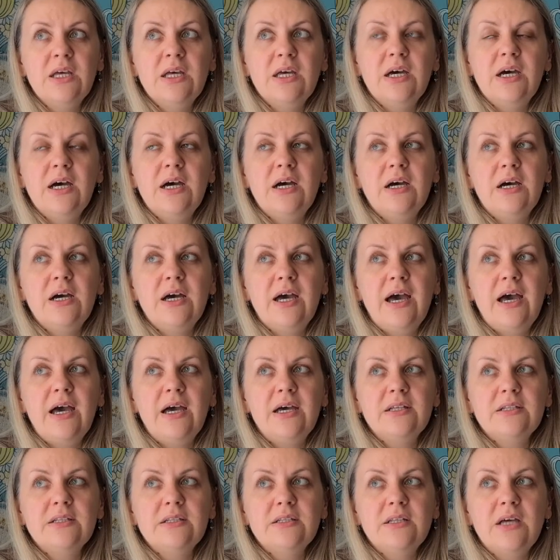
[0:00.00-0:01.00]

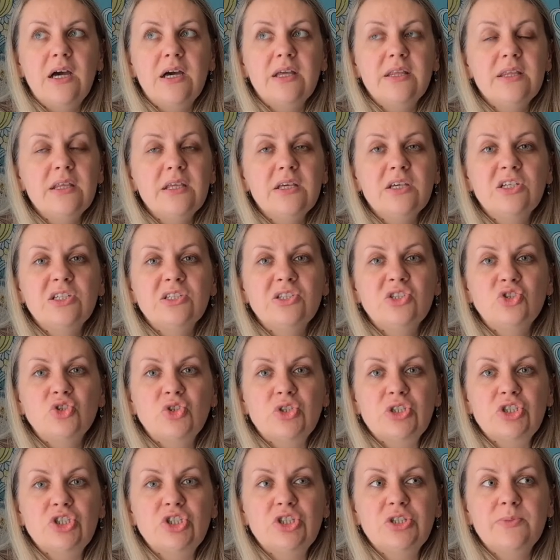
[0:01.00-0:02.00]
And I think
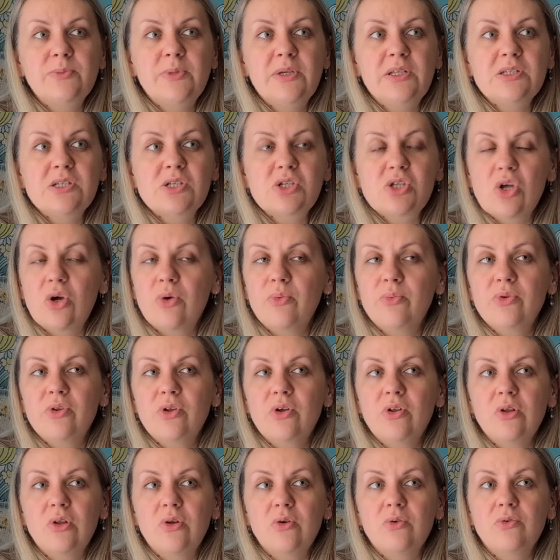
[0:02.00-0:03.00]
construction men stomped
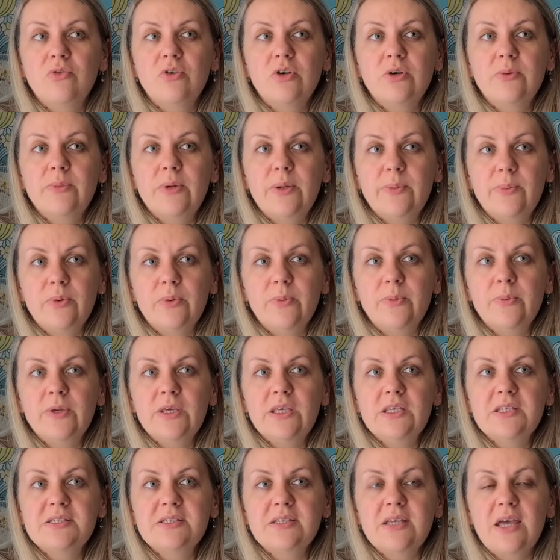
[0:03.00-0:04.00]
all over my
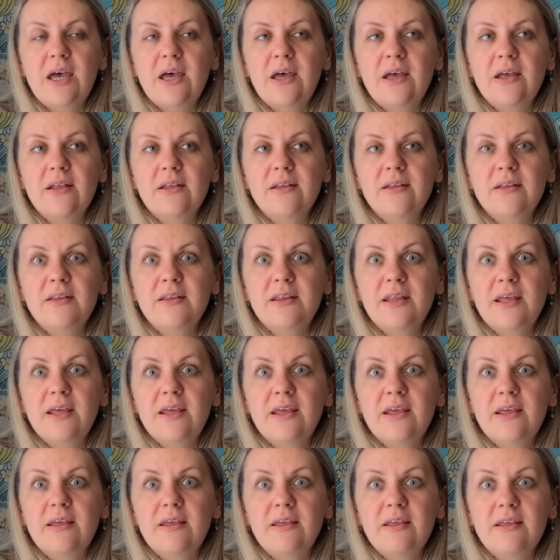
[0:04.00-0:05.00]
poppies, and
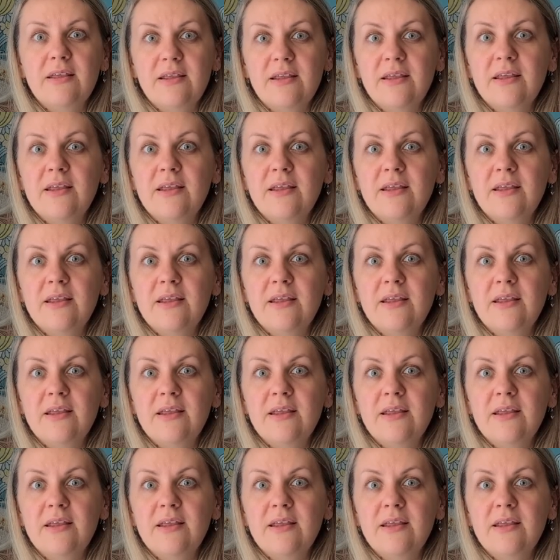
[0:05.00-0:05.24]
they